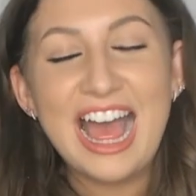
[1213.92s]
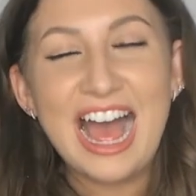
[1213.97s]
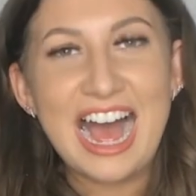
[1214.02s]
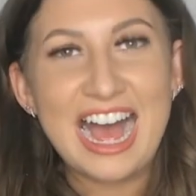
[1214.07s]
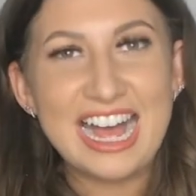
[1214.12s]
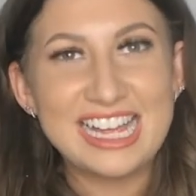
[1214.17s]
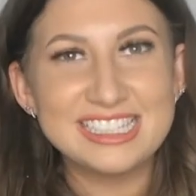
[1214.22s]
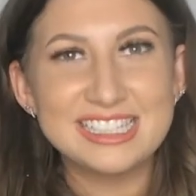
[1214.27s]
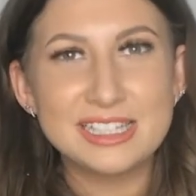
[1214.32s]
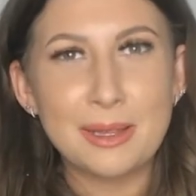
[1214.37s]

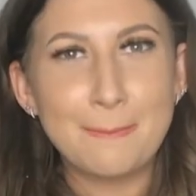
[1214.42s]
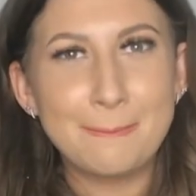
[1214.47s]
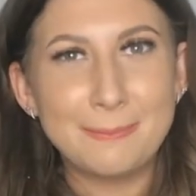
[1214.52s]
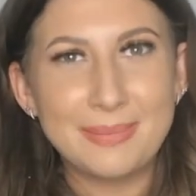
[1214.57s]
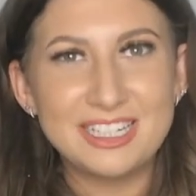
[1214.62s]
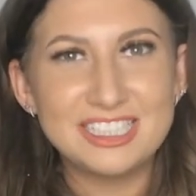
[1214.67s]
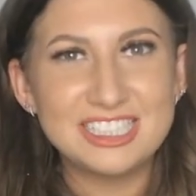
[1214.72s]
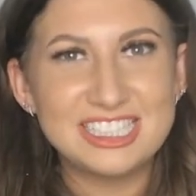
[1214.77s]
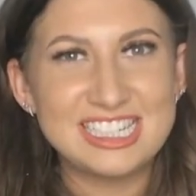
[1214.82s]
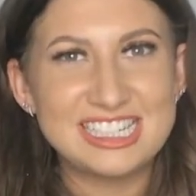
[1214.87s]
as
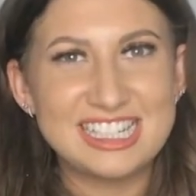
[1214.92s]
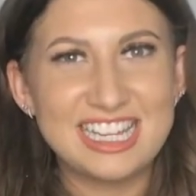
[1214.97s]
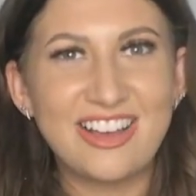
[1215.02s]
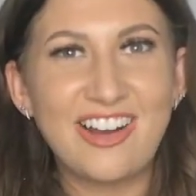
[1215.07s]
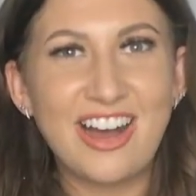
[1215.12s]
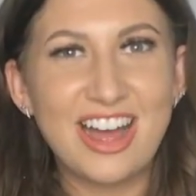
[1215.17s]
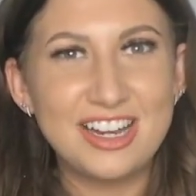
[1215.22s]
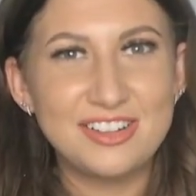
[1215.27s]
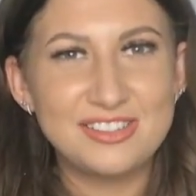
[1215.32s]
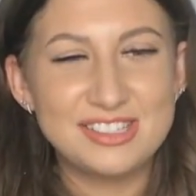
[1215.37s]
much as it
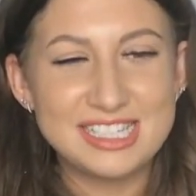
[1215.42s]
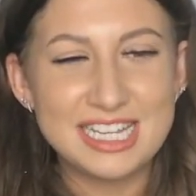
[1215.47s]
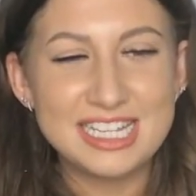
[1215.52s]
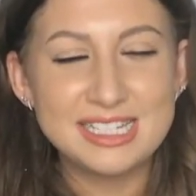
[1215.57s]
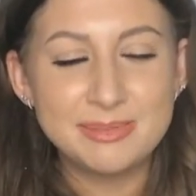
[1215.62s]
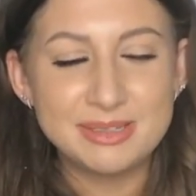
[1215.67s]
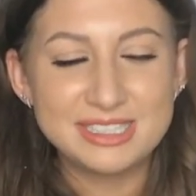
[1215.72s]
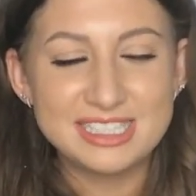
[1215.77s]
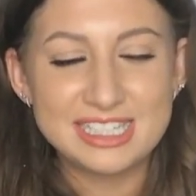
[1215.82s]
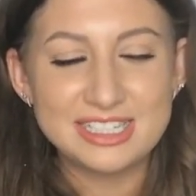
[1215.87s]
kind of says
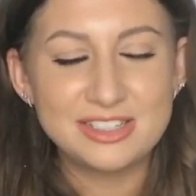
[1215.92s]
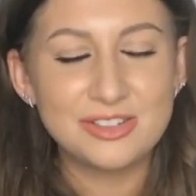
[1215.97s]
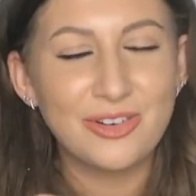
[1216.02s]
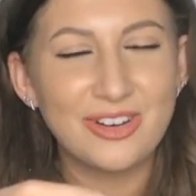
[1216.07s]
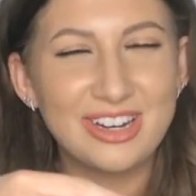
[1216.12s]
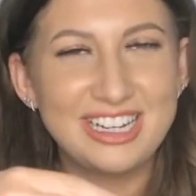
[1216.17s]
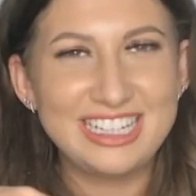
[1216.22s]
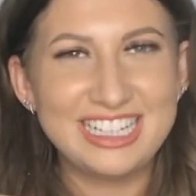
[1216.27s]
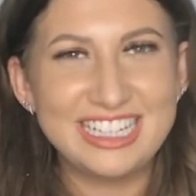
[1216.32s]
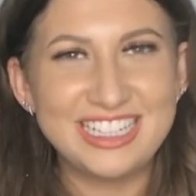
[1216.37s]
because it's
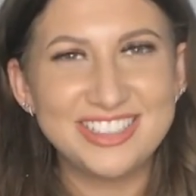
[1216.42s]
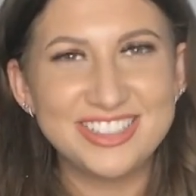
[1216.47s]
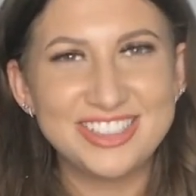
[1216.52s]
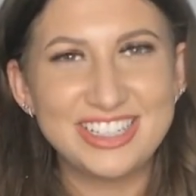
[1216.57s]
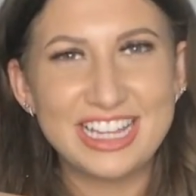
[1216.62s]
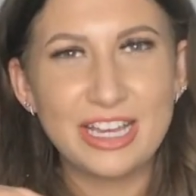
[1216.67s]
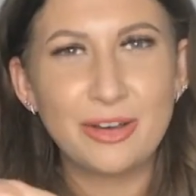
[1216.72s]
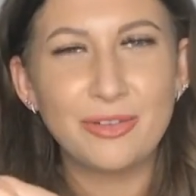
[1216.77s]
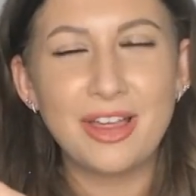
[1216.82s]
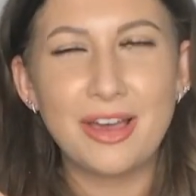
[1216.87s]
not
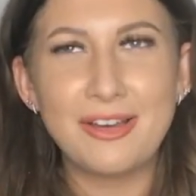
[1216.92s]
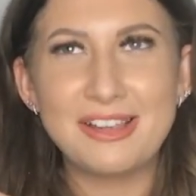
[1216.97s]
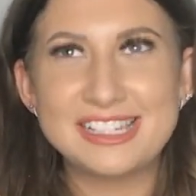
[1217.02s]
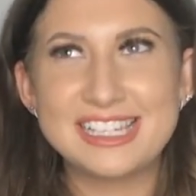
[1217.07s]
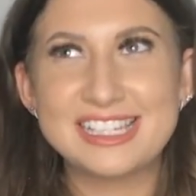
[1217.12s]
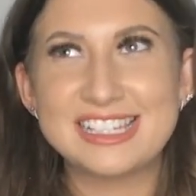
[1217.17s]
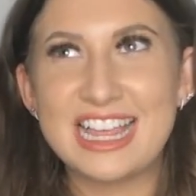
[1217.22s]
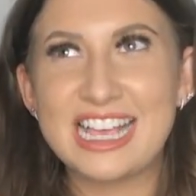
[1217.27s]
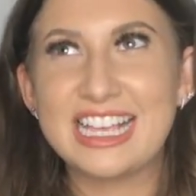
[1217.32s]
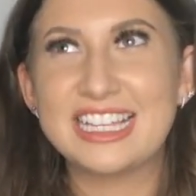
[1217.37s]
literally, although it
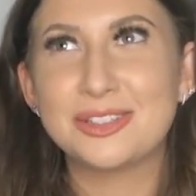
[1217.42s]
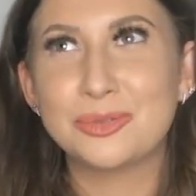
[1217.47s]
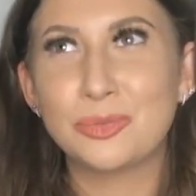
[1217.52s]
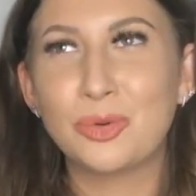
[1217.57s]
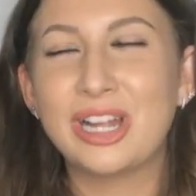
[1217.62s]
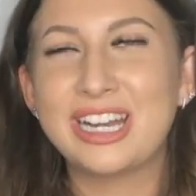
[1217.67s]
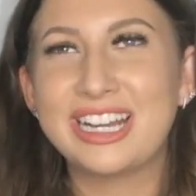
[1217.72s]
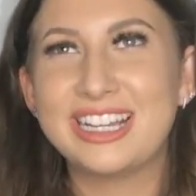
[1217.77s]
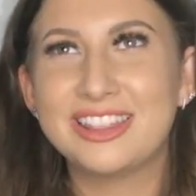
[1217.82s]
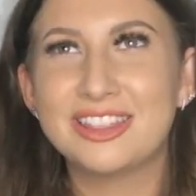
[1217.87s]
says like it's
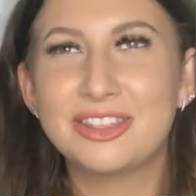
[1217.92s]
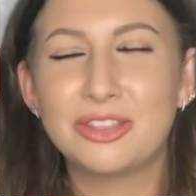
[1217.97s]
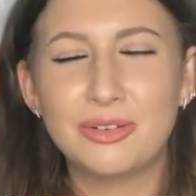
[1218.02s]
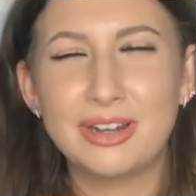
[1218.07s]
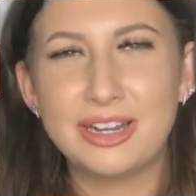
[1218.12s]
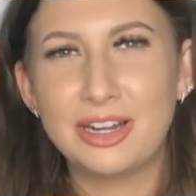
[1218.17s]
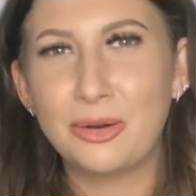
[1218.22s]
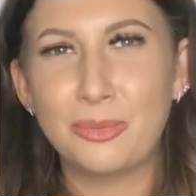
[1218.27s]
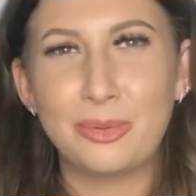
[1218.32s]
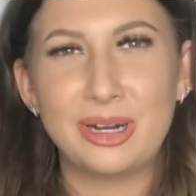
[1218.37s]
one in
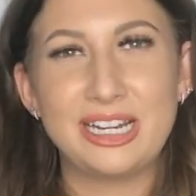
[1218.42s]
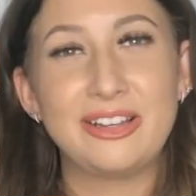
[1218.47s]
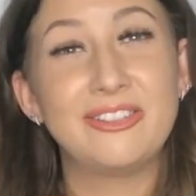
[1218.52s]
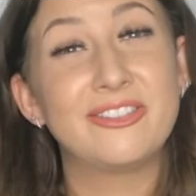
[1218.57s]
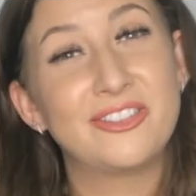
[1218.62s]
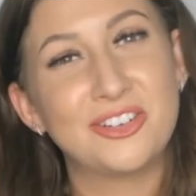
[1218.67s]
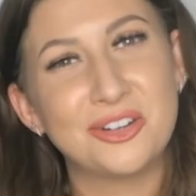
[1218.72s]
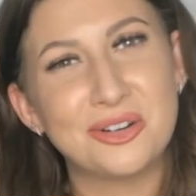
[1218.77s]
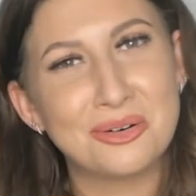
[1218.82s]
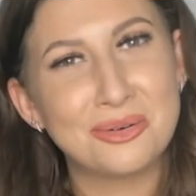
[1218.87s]
three or one in
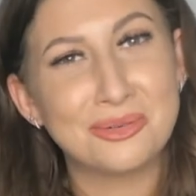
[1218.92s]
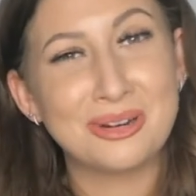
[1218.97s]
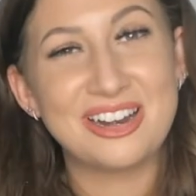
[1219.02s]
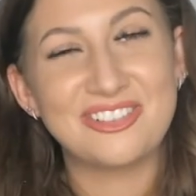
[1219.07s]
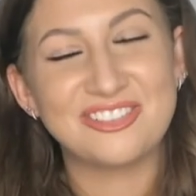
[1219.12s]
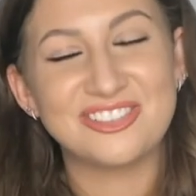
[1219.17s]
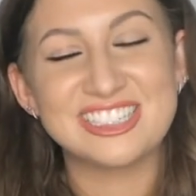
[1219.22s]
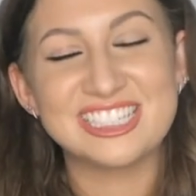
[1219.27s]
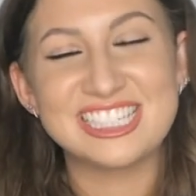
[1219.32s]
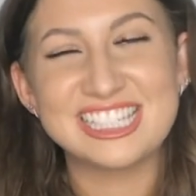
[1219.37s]
four or
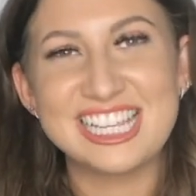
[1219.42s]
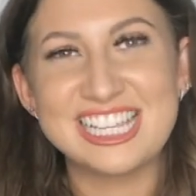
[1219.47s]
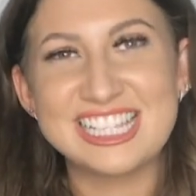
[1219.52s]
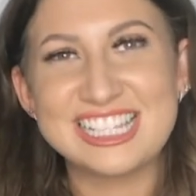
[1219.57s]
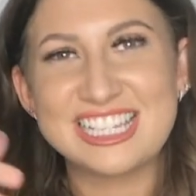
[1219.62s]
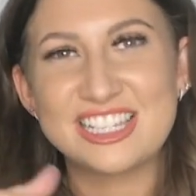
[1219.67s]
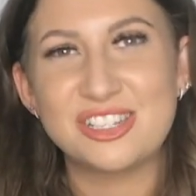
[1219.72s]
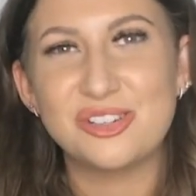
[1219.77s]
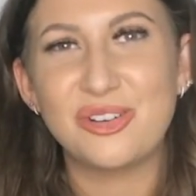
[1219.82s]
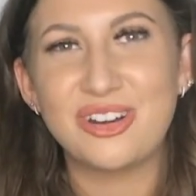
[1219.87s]
whatever it says,
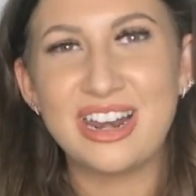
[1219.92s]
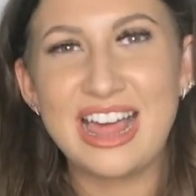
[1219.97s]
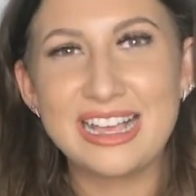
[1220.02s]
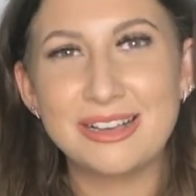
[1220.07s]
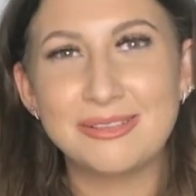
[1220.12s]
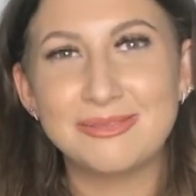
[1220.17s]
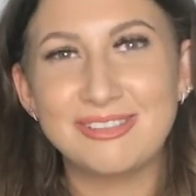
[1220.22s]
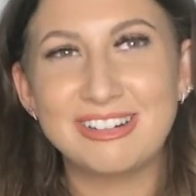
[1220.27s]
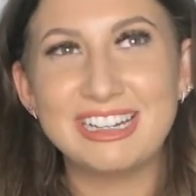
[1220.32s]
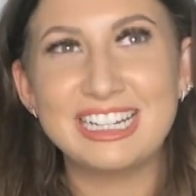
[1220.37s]
it's not
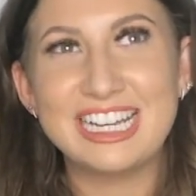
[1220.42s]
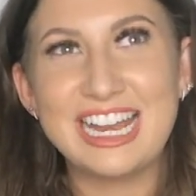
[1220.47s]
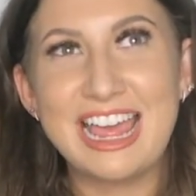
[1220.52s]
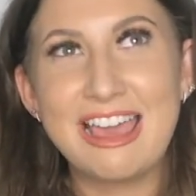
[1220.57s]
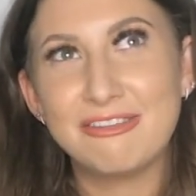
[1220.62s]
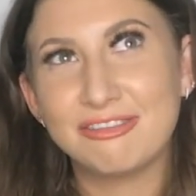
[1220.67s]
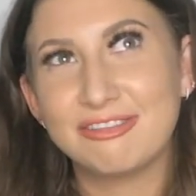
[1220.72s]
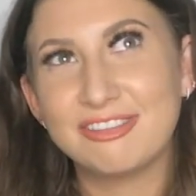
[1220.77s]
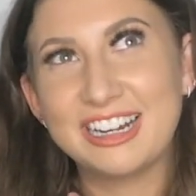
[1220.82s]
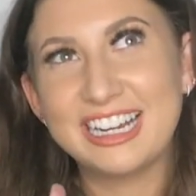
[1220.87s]
like one in
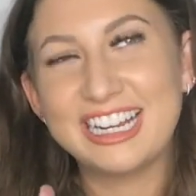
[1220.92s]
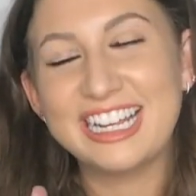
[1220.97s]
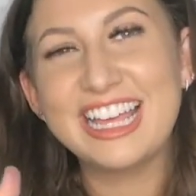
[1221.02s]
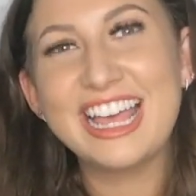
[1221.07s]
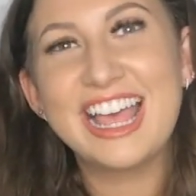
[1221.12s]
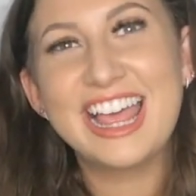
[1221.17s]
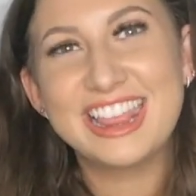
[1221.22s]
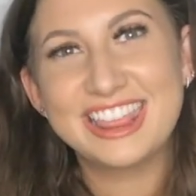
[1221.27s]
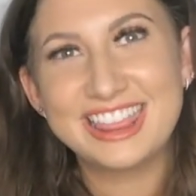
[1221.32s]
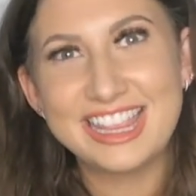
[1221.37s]
every
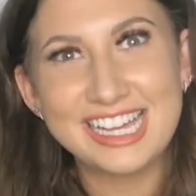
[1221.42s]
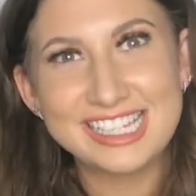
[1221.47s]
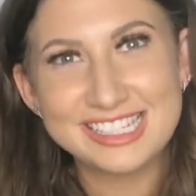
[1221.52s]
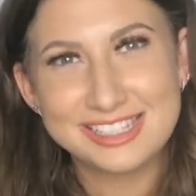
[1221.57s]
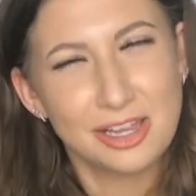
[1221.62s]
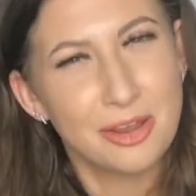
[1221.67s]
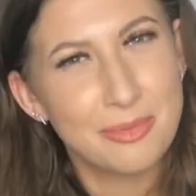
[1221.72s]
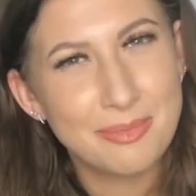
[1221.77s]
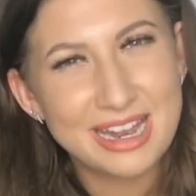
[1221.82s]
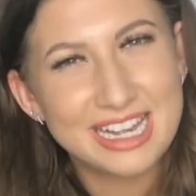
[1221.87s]
that's
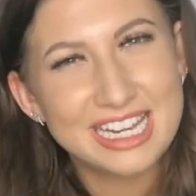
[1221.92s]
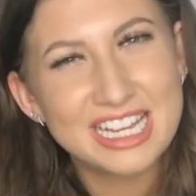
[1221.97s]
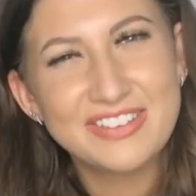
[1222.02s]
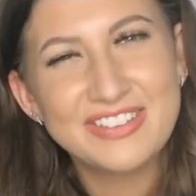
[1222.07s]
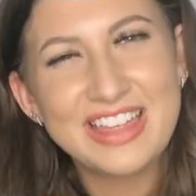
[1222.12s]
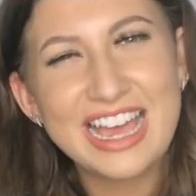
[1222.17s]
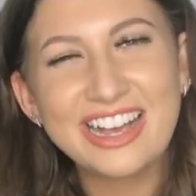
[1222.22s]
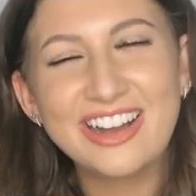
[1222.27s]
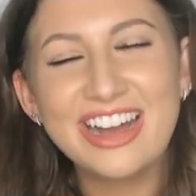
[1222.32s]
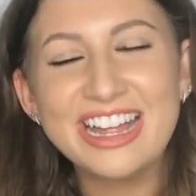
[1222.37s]
so many if
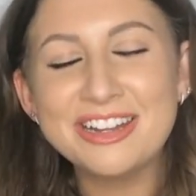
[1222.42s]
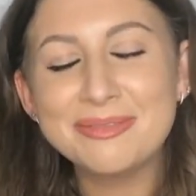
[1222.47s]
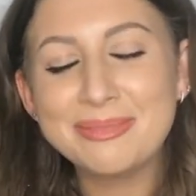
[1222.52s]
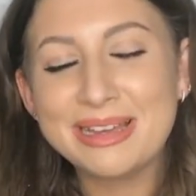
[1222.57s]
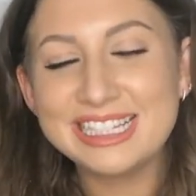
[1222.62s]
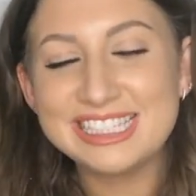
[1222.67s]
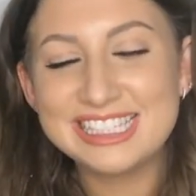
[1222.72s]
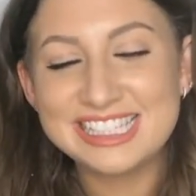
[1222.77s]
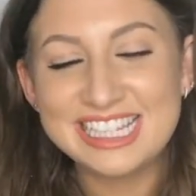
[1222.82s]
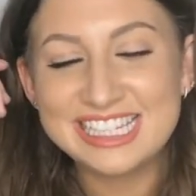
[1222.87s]
that kind of
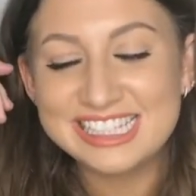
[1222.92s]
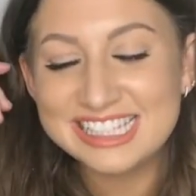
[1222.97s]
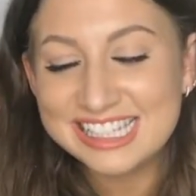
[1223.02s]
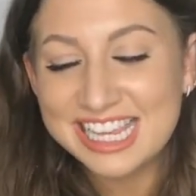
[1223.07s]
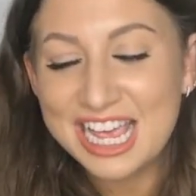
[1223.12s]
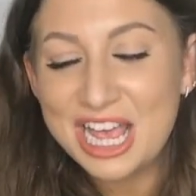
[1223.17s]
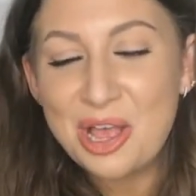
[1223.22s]
makes sense